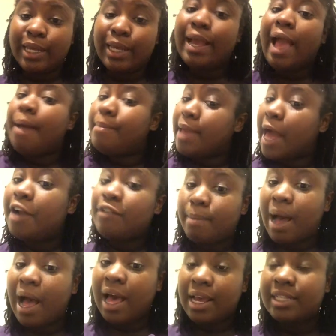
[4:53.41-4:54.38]
It got me out of a
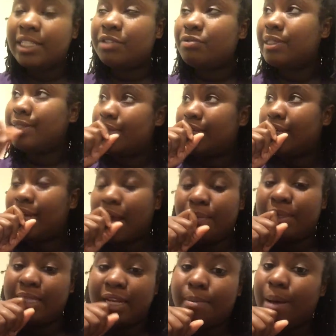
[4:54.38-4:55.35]
bind. It really did. I
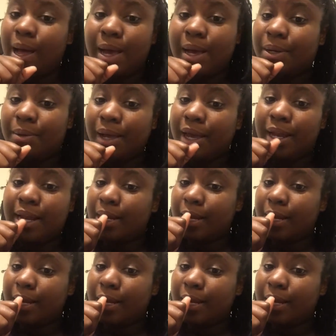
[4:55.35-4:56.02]
was in a bind, okay?